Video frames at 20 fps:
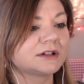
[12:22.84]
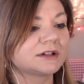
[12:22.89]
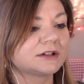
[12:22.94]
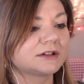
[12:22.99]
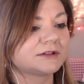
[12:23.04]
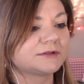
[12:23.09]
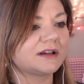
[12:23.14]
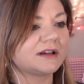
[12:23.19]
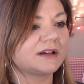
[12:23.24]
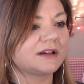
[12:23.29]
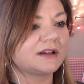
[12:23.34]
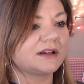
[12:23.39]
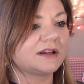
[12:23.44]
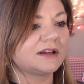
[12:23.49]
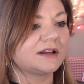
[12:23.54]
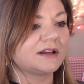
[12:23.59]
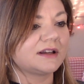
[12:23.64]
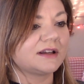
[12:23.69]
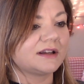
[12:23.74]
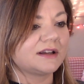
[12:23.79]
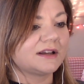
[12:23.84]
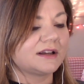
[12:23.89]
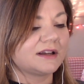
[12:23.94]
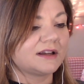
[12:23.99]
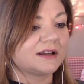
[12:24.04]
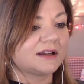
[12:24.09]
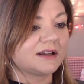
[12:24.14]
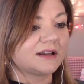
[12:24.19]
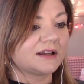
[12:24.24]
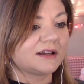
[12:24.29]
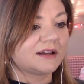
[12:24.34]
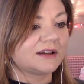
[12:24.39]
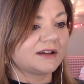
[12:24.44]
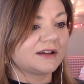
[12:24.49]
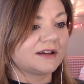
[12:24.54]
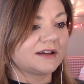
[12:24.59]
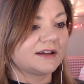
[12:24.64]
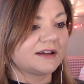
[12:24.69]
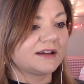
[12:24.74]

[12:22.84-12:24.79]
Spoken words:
No one is speaking in this clip.